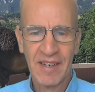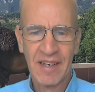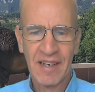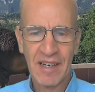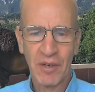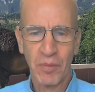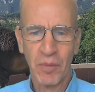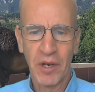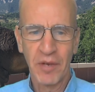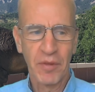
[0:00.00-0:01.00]

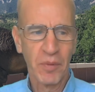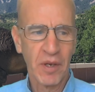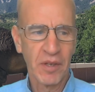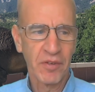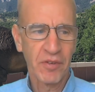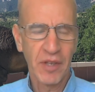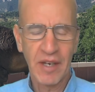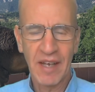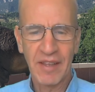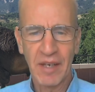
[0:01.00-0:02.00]
one of the ones that
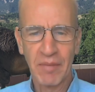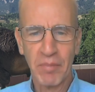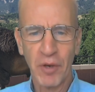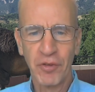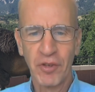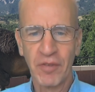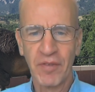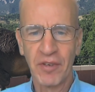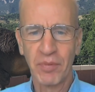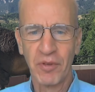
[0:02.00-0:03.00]
I think most of
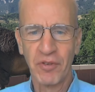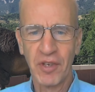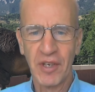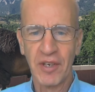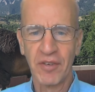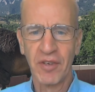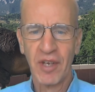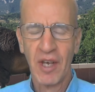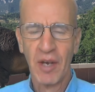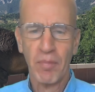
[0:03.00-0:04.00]
us would see is
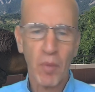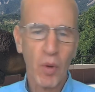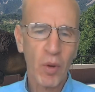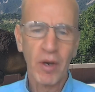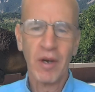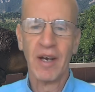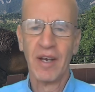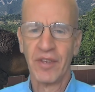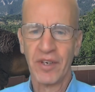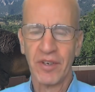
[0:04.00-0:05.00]
more
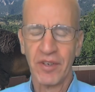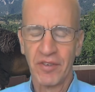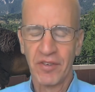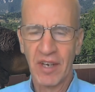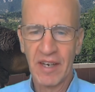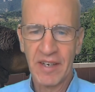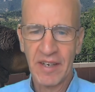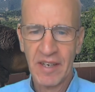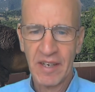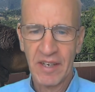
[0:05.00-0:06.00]
on the good side
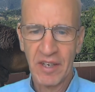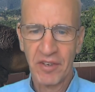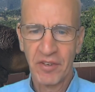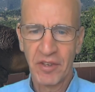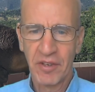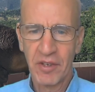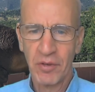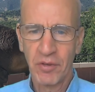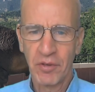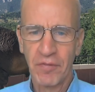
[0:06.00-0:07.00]
is the
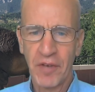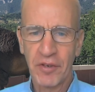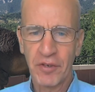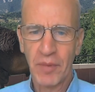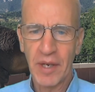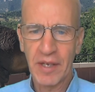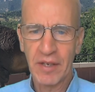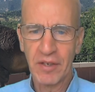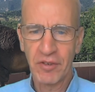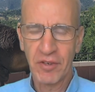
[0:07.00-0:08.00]
use of facial
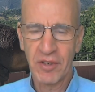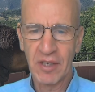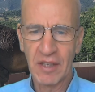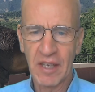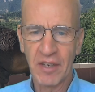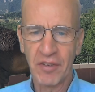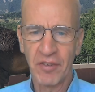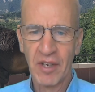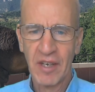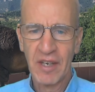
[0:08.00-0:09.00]
recognition to let us